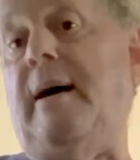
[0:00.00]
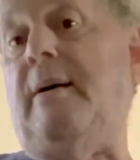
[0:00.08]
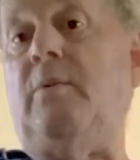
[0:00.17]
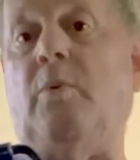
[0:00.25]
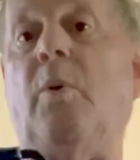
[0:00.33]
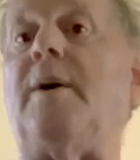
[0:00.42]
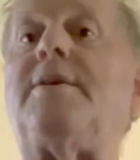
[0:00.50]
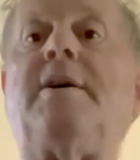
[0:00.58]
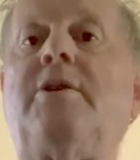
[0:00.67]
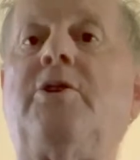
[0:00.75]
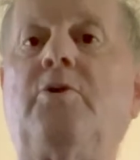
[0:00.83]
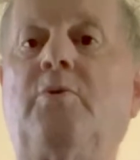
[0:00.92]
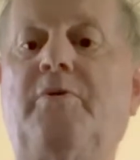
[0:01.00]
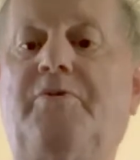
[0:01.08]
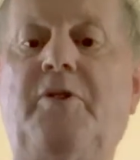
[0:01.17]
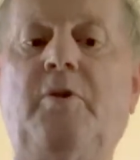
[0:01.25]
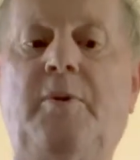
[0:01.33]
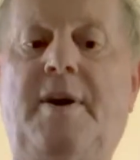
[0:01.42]
what can you
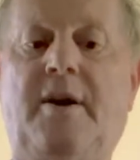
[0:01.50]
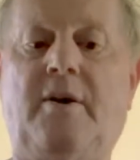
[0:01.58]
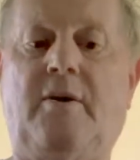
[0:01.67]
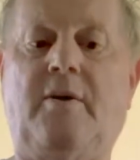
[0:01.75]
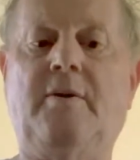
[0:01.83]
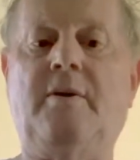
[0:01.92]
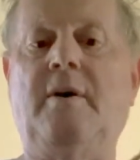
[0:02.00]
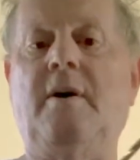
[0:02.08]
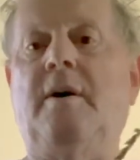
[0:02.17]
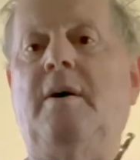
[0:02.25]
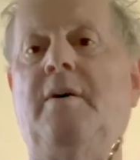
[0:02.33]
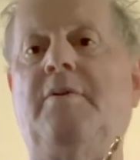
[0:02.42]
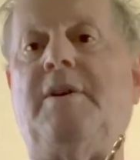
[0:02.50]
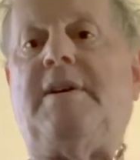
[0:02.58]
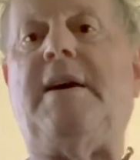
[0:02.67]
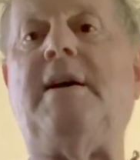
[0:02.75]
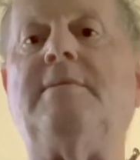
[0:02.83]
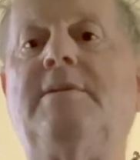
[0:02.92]
review here? The
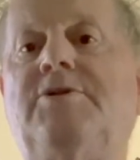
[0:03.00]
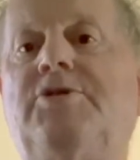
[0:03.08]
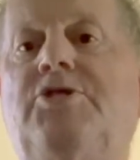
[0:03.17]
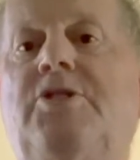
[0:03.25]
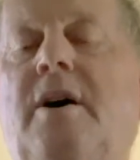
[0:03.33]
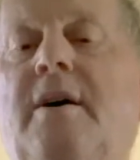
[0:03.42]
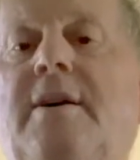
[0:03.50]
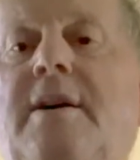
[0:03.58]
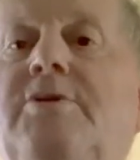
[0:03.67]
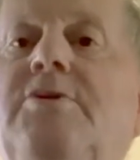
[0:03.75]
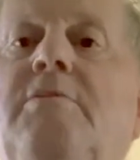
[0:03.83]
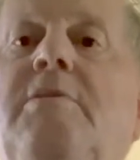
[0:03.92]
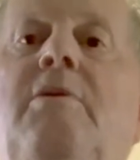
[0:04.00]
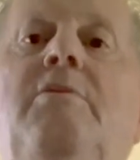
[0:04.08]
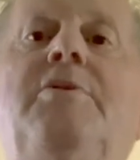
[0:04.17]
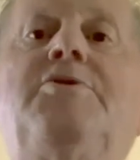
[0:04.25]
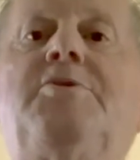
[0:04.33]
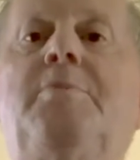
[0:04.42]
keyless chuck is
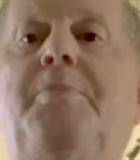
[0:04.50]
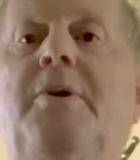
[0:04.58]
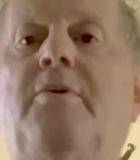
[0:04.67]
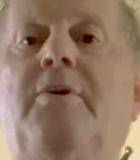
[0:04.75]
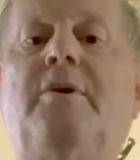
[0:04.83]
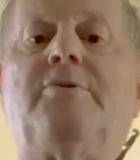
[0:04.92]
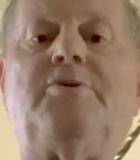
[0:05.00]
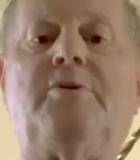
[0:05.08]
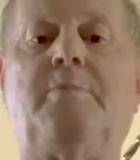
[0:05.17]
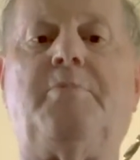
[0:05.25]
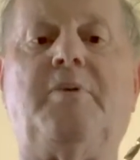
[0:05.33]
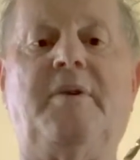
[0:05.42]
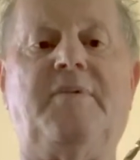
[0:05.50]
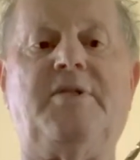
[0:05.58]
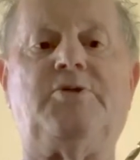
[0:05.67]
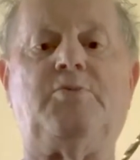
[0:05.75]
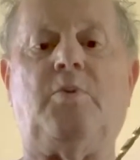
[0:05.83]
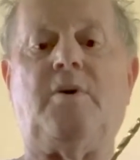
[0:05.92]
clearly superior to the
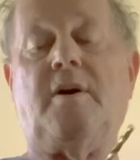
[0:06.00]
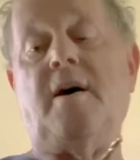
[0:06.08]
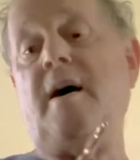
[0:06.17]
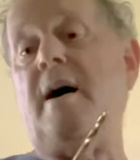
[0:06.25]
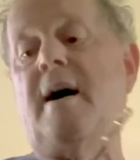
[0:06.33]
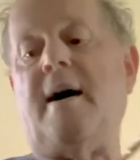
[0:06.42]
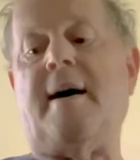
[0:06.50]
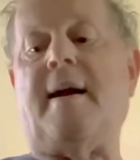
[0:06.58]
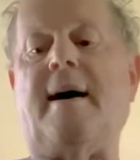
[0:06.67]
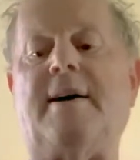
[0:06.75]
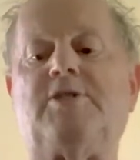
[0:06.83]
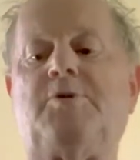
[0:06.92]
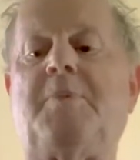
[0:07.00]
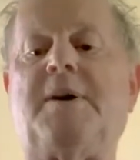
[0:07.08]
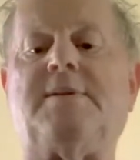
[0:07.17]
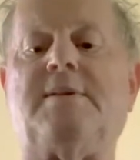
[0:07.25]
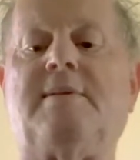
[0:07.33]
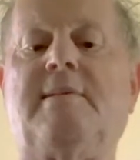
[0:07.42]
previous one, and I
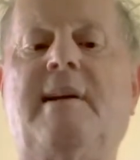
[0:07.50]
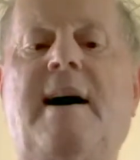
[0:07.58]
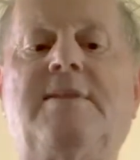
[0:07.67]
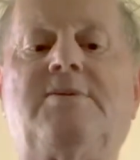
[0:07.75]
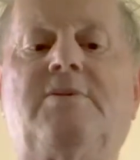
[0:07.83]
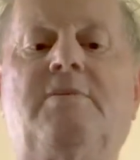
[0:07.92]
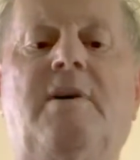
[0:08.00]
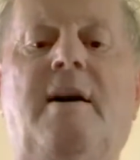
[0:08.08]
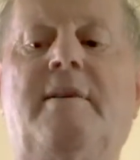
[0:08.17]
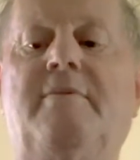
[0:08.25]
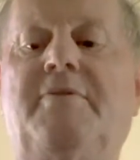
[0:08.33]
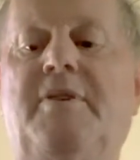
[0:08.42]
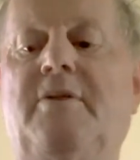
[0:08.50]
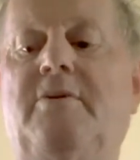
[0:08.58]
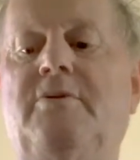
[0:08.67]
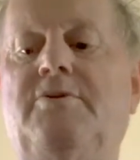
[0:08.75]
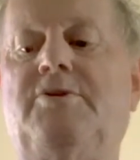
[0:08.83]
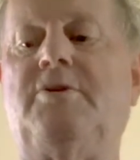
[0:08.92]
expect it to last a lot of
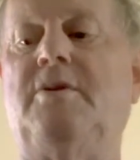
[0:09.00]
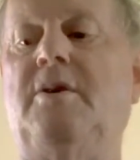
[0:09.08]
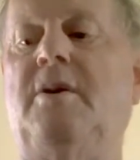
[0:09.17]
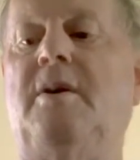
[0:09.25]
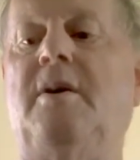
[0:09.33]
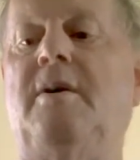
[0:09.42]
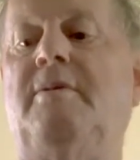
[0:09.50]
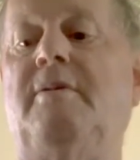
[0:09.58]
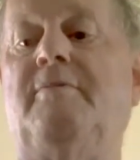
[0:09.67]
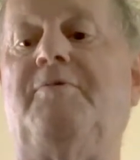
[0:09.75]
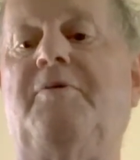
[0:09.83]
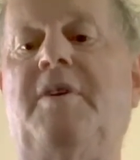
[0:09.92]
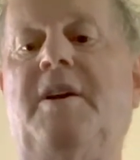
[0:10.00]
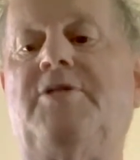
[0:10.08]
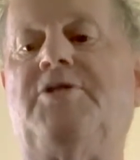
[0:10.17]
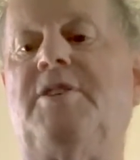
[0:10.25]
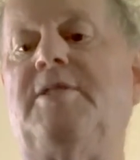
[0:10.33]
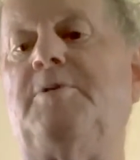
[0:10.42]
years. The
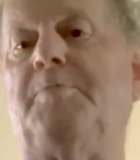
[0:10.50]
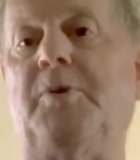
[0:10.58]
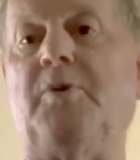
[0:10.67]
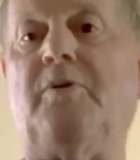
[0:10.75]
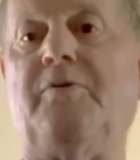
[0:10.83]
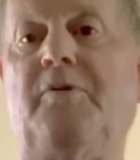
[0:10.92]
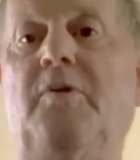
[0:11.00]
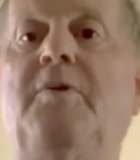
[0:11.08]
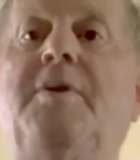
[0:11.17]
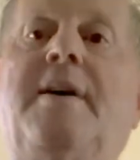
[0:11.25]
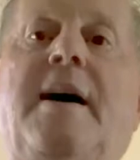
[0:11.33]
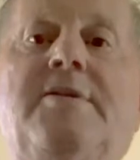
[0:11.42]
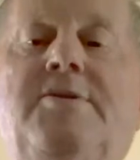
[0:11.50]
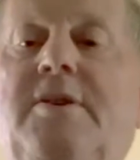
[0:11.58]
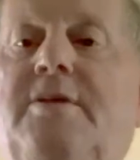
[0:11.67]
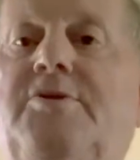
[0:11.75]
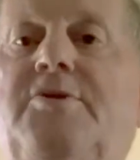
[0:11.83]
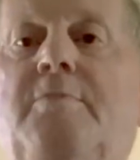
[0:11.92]
finish is beautiful. Yes,
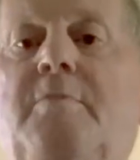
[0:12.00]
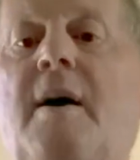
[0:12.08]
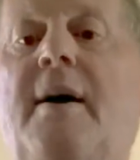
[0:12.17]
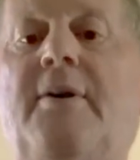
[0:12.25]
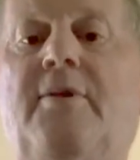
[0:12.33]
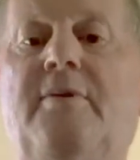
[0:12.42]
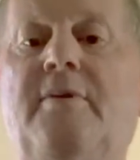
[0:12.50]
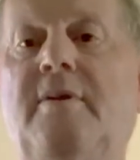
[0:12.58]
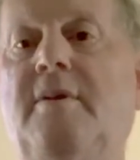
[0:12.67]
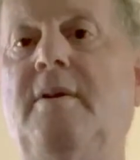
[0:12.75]
it is the modern